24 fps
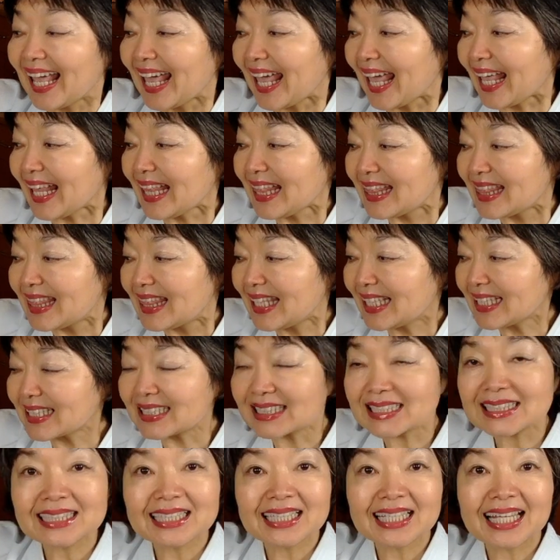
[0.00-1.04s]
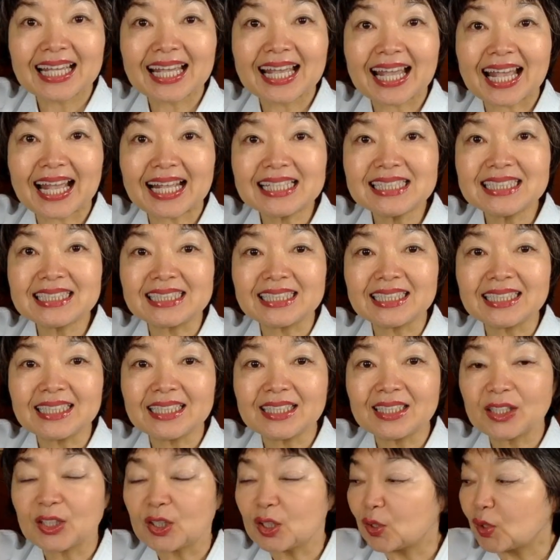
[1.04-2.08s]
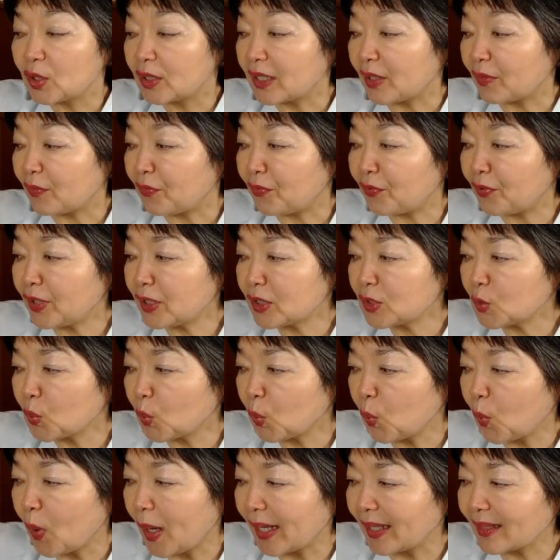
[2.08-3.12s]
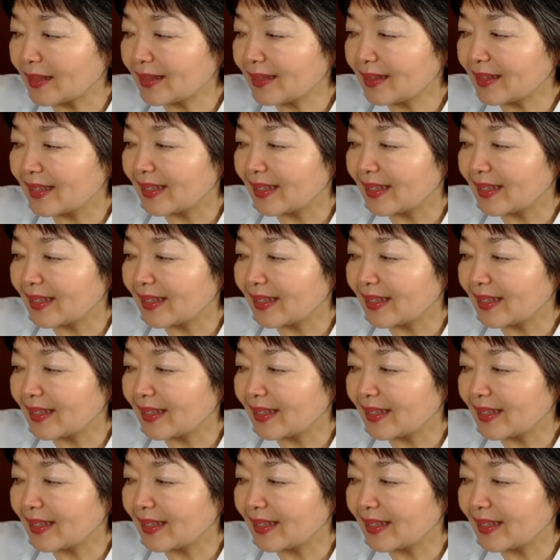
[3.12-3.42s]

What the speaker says: And this kanji, the first one,